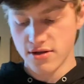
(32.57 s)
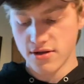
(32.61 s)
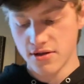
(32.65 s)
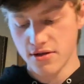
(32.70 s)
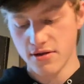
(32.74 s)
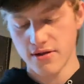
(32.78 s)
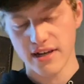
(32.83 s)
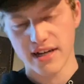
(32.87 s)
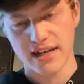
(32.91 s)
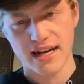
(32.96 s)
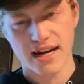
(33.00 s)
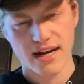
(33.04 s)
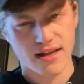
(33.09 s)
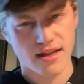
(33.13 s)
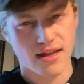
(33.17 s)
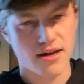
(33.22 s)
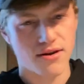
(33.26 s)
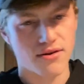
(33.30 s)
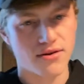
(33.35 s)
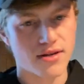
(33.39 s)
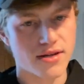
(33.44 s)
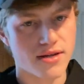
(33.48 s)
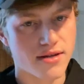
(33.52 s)
like not
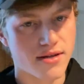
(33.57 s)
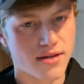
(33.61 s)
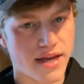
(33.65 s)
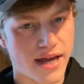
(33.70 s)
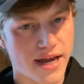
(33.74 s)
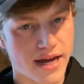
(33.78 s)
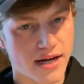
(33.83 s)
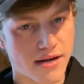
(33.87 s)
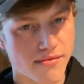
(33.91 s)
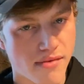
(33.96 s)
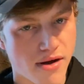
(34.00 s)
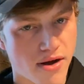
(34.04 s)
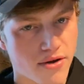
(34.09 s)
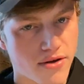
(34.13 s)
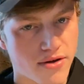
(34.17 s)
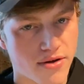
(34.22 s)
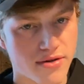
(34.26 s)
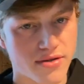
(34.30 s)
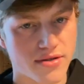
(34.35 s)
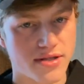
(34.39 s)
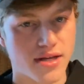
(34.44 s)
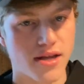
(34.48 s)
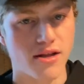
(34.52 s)
allowed to hand them out
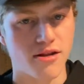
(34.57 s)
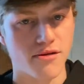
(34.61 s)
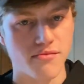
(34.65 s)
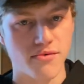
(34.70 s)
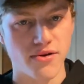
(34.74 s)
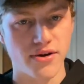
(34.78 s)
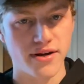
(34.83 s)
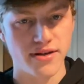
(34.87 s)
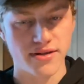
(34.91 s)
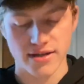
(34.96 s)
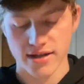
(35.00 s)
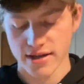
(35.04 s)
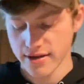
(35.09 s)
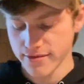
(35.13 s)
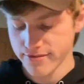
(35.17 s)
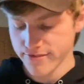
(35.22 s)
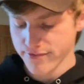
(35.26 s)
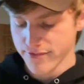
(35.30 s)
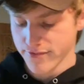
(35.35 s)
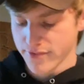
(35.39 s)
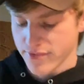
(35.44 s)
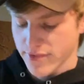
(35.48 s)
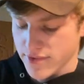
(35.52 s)
or sell them or anything.
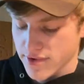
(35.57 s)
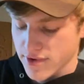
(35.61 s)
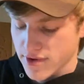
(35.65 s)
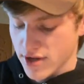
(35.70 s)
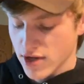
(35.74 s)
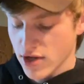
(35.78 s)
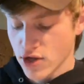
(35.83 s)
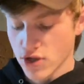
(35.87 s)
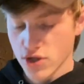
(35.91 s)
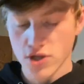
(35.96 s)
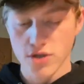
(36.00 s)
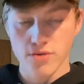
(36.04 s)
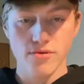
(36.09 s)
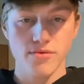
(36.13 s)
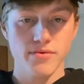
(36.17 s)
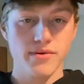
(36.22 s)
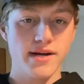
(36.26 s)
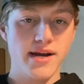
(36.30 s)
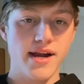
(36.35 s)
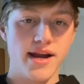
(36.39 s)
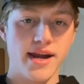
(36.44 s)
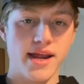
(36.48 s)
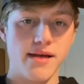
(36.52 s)
So we
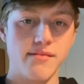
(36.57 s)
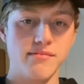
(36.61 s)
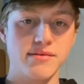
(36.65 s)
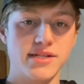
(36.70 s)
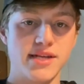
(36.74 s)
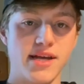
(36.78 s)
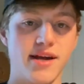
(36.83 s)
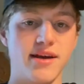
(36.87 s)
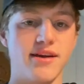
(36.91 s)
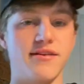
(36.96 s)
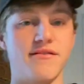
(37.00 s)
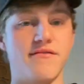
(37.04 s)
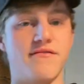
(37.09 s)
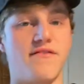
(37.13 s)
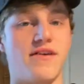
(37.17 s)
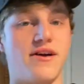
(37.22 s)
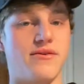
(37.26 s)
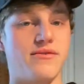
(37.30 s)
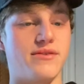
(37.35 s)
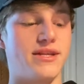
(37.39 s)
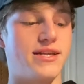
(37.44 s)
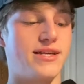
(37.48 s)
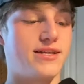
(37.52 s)
went on Amazon and
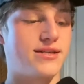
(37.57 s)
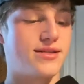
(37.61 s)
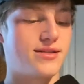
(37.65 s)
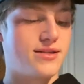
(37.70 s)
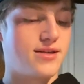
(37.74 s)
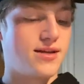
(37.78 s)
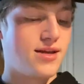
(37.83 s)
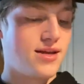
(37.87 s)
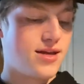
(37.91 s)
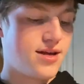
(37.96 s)
found this